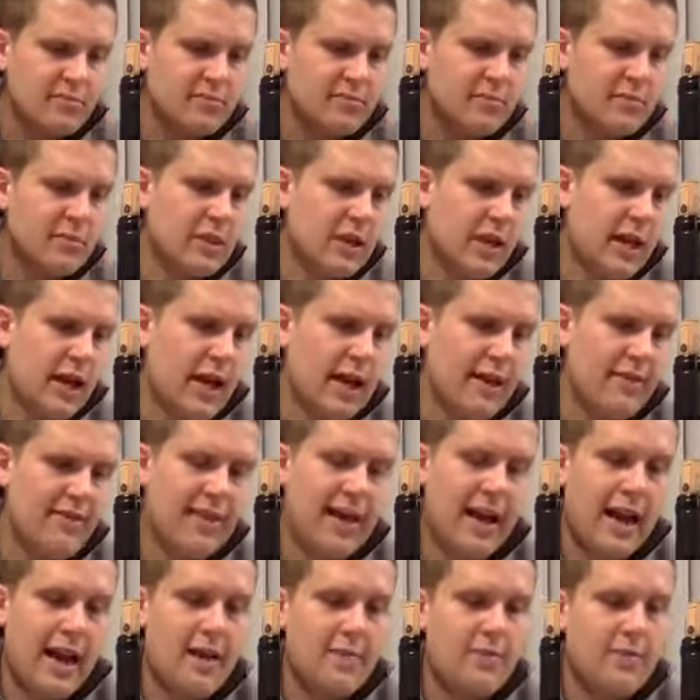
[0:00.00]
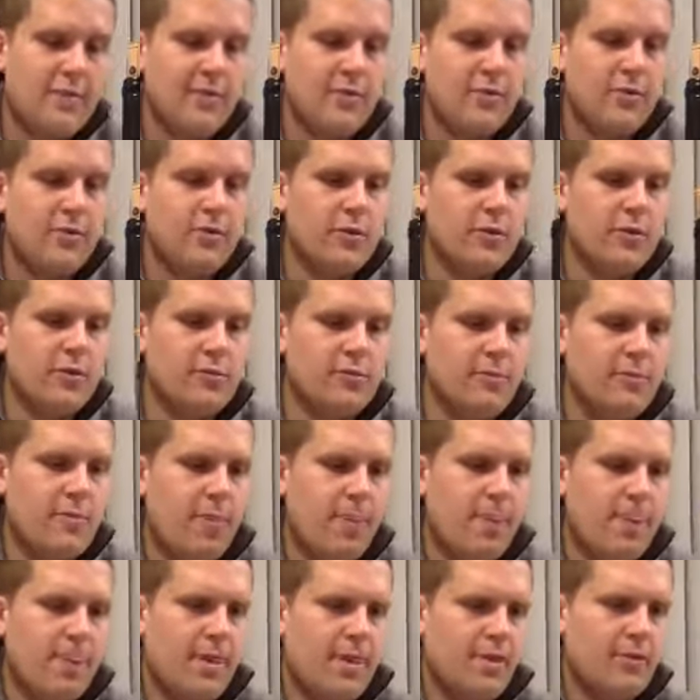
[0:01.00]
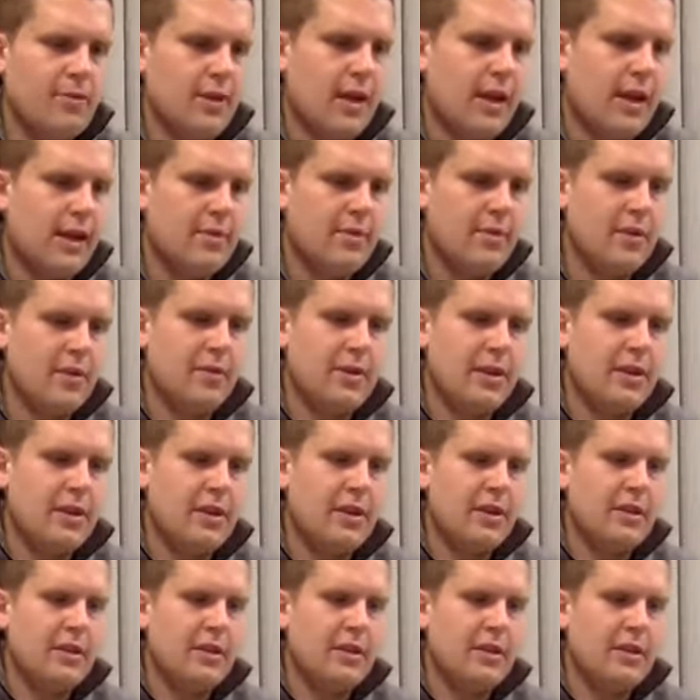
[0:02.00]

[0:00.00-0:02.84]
have had it before, so I am coming into this